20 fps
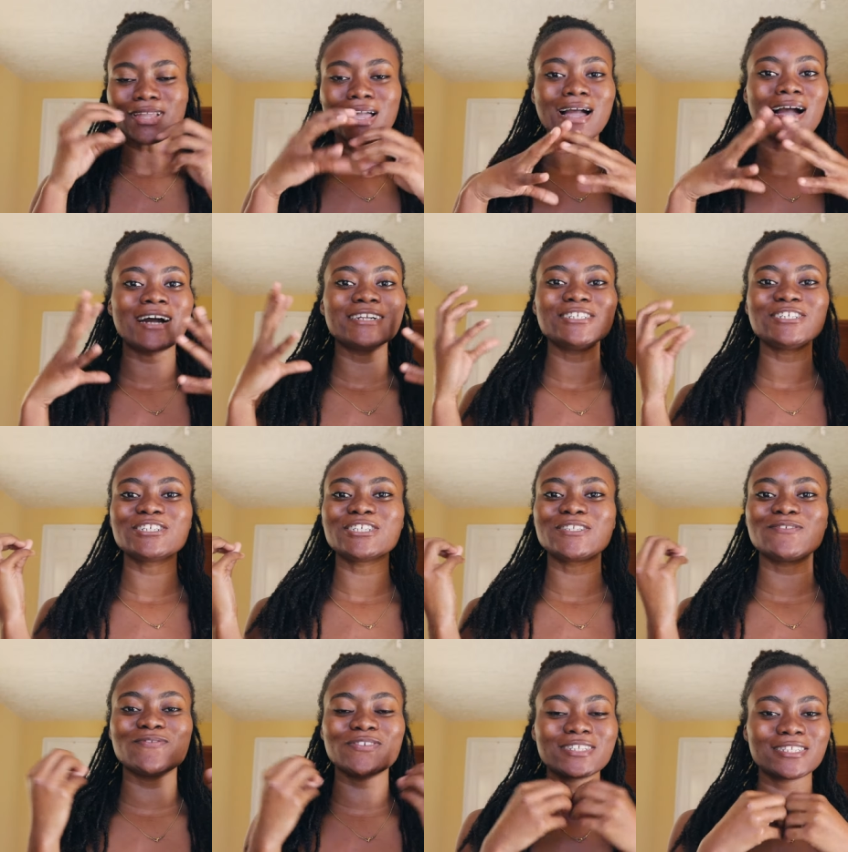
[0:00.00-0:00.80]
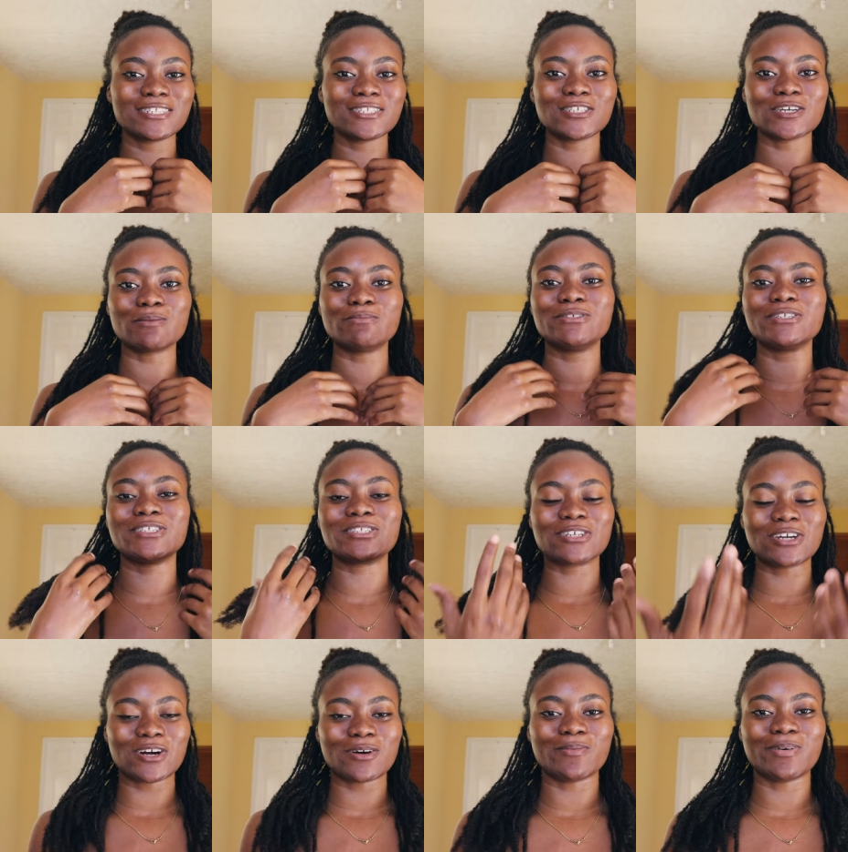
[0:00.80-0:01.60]
I just fix it up just
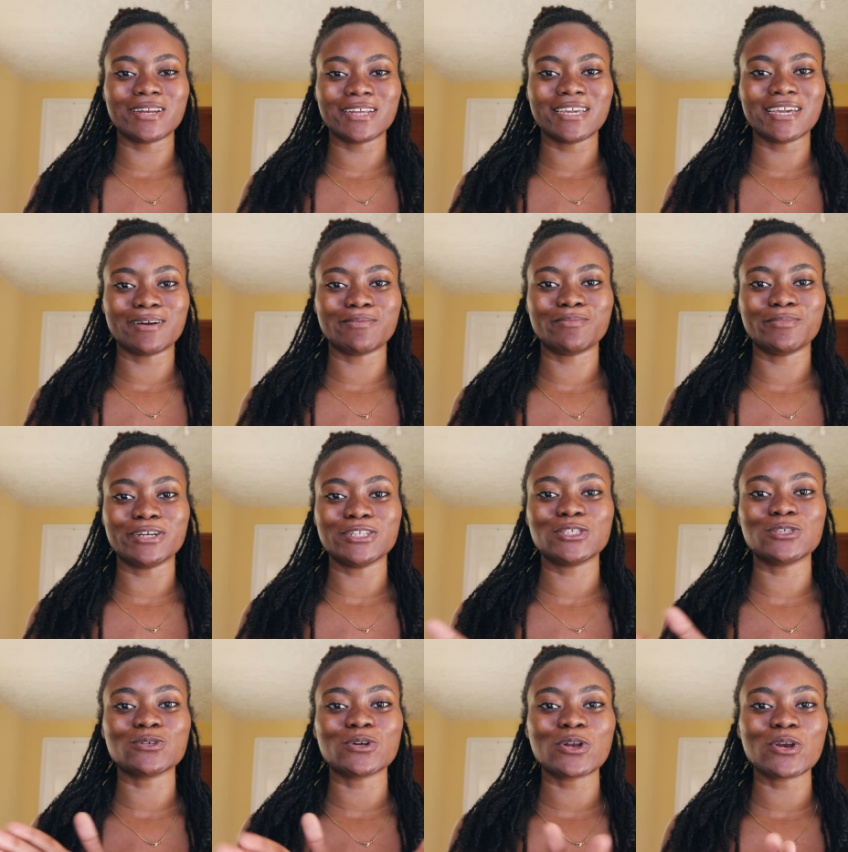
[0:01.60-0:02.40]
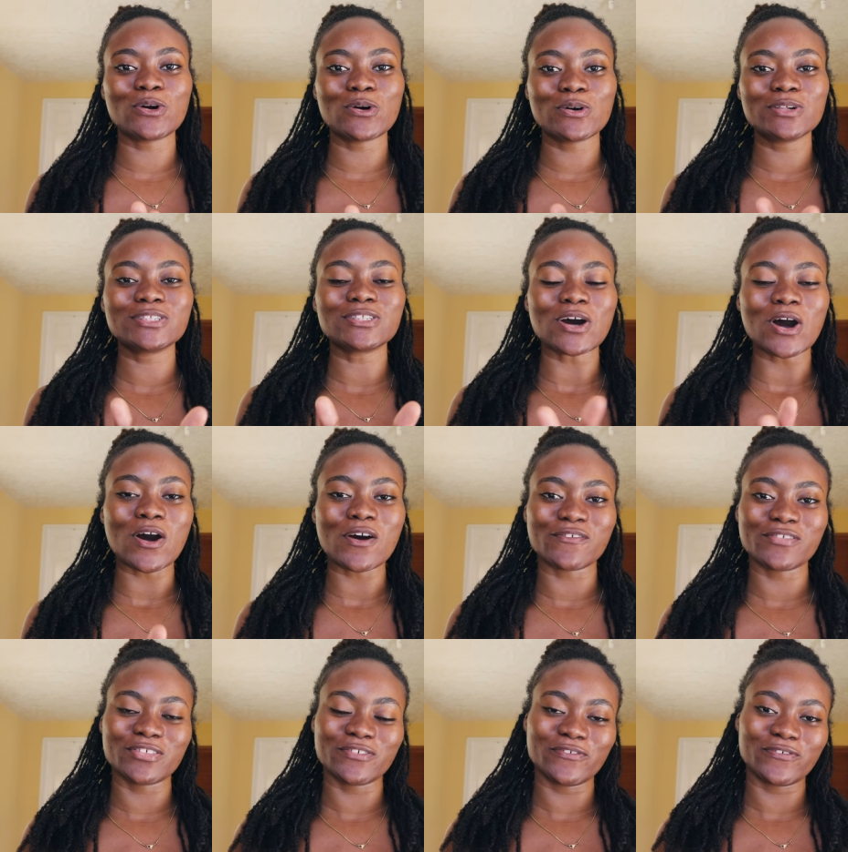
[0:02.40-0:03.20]
to come on camera to close
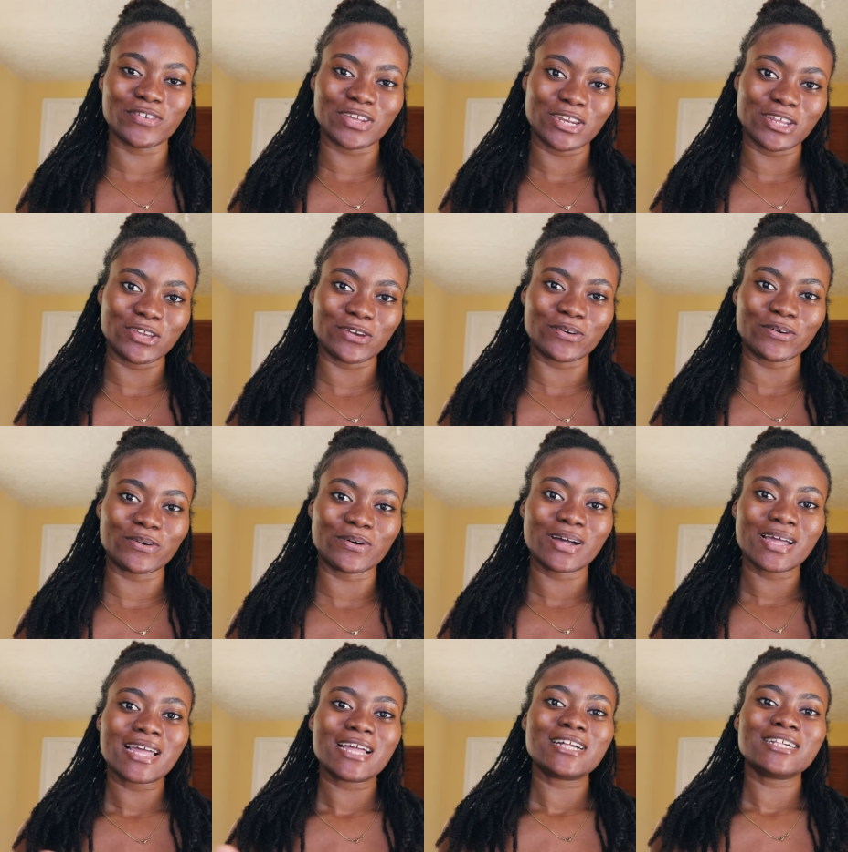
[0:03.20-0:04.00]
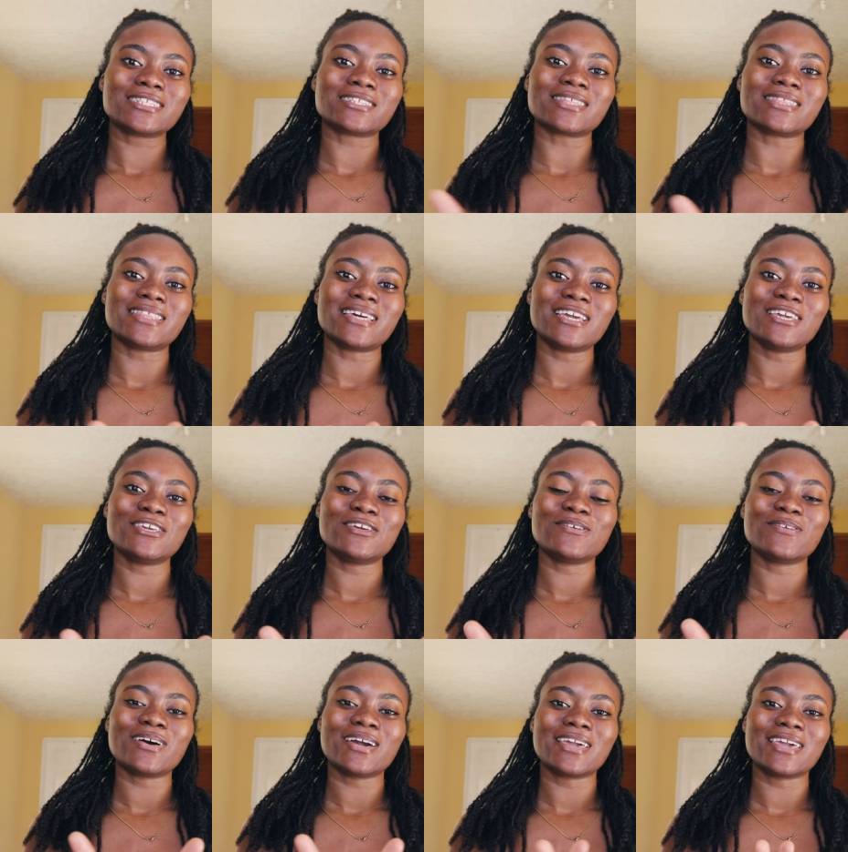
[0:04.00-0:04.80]
off the video so thank
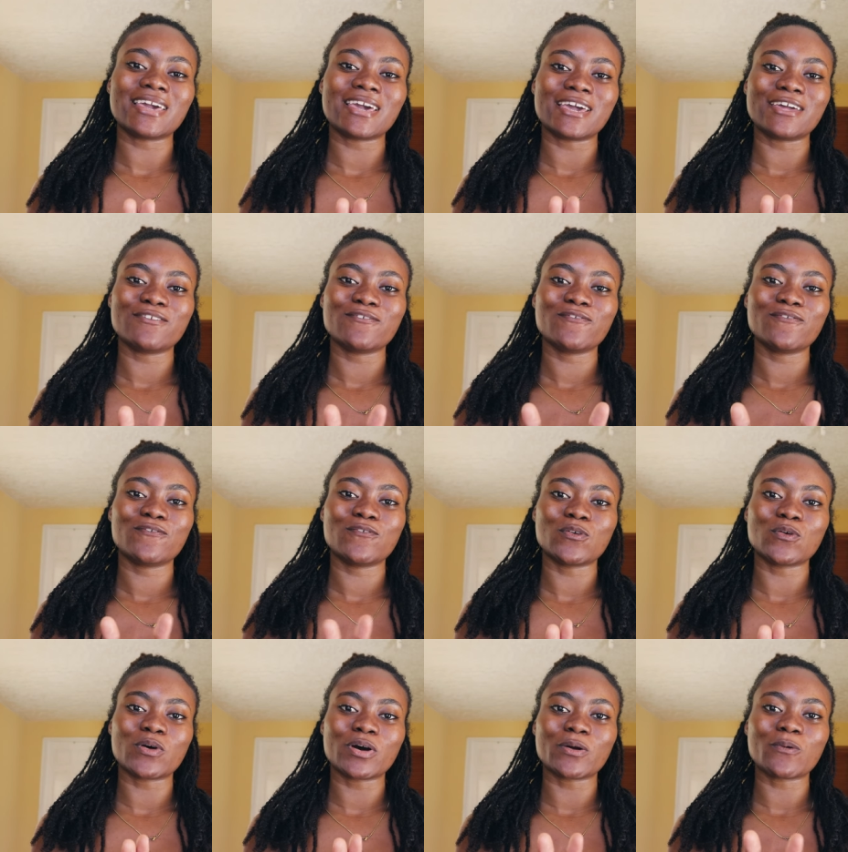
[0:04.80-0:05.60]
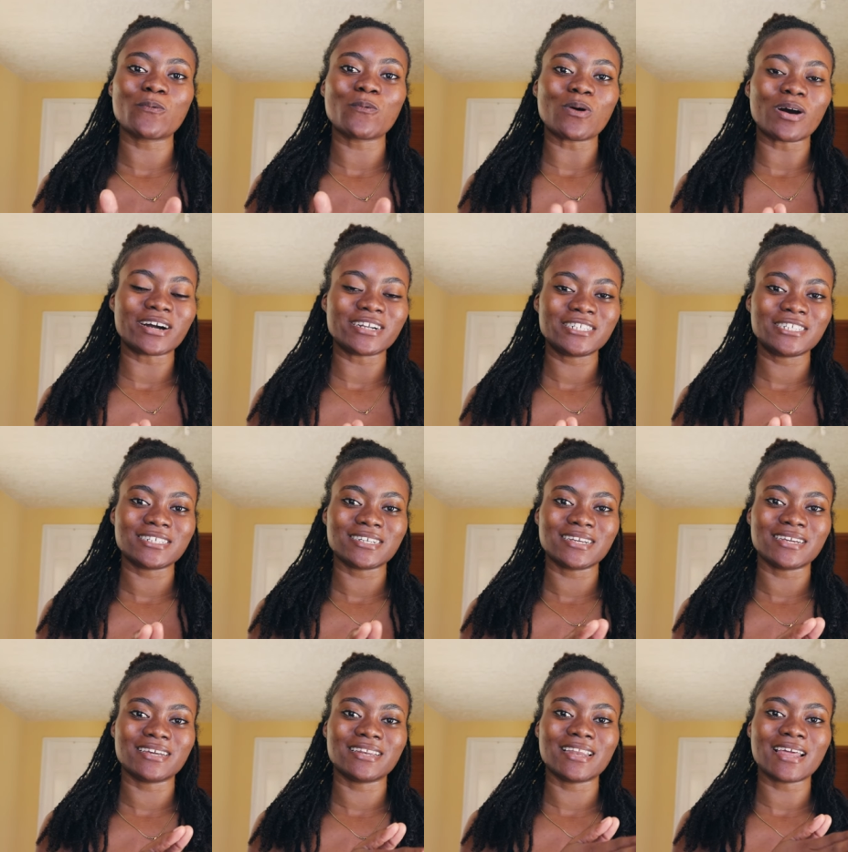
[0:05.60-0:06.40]
you again for
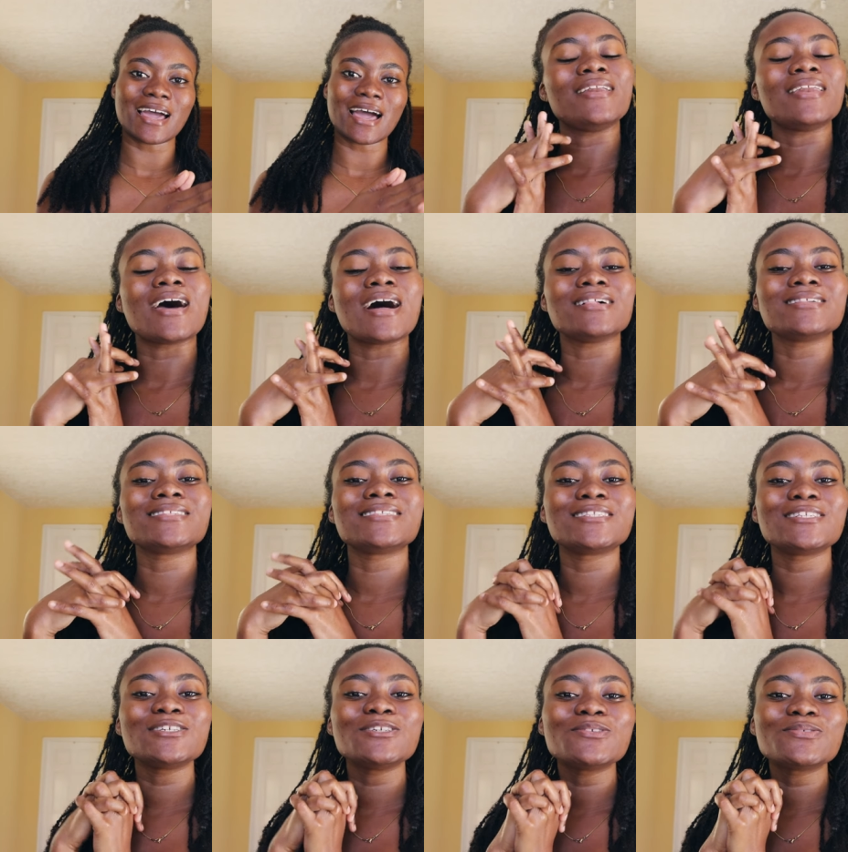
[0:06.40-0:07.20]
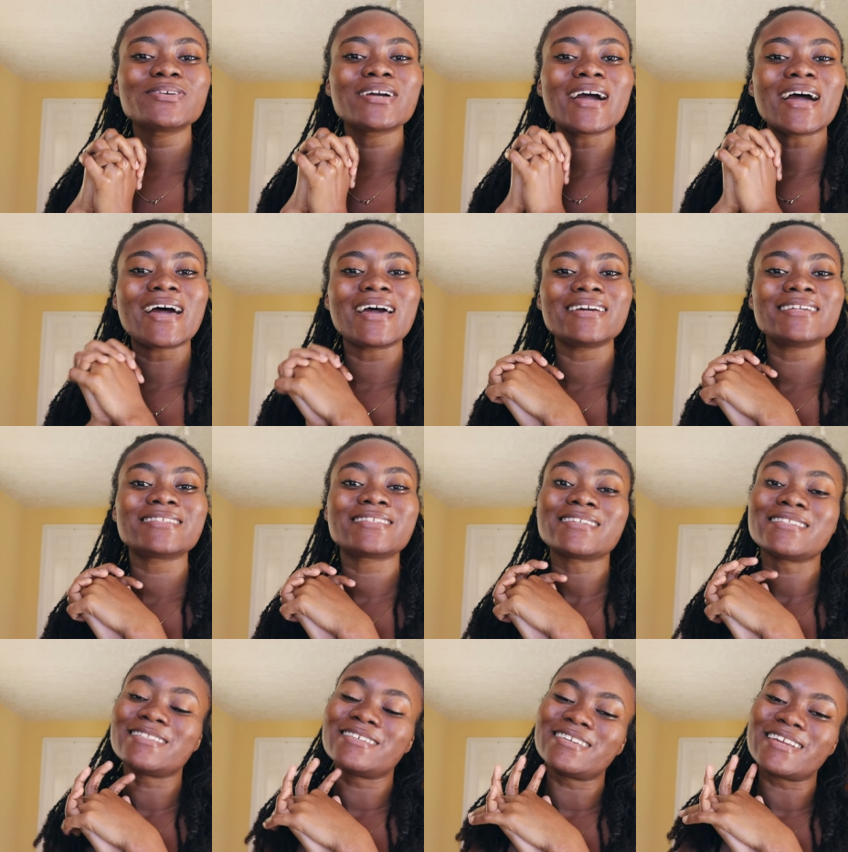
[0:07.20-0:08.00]
watching and I'll see you guys
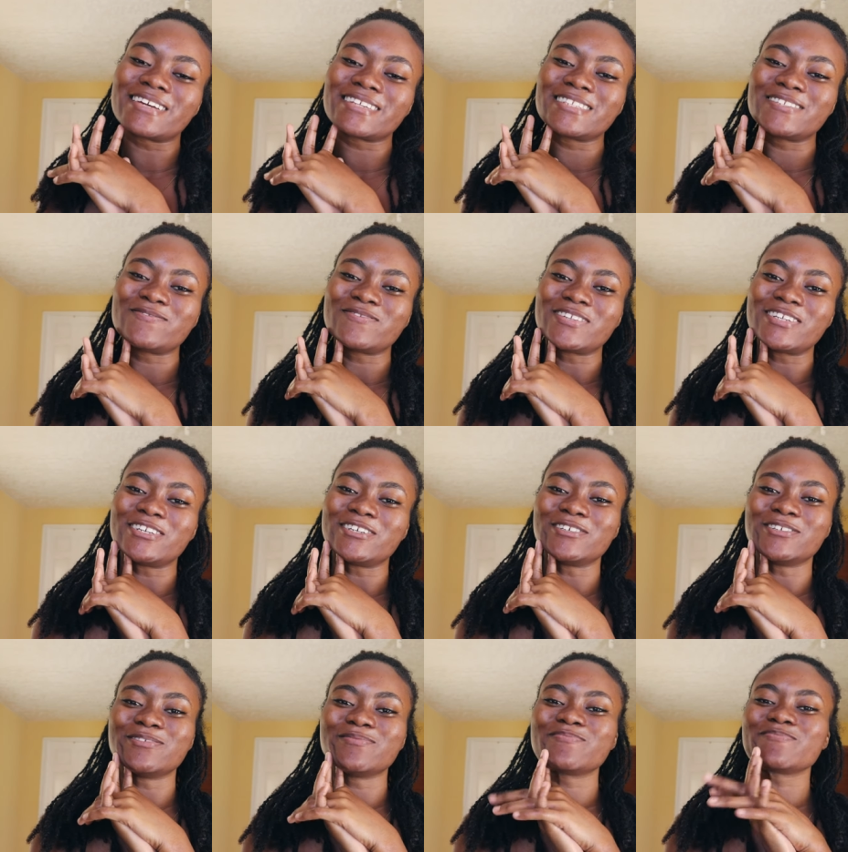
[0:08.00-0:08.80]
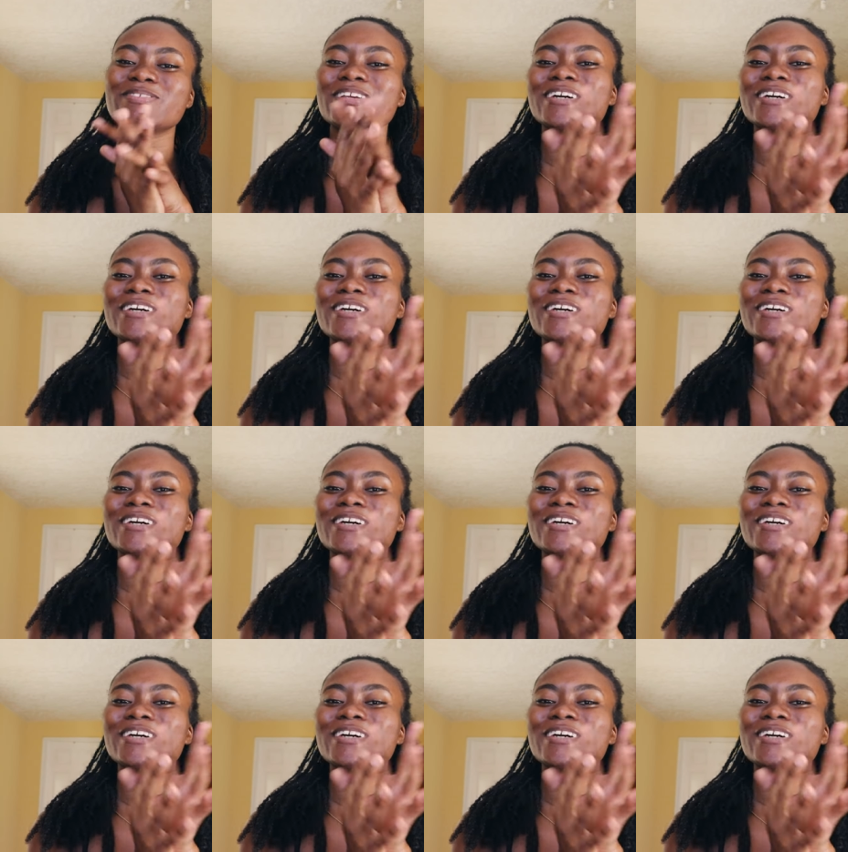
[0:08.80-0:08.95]
in the next video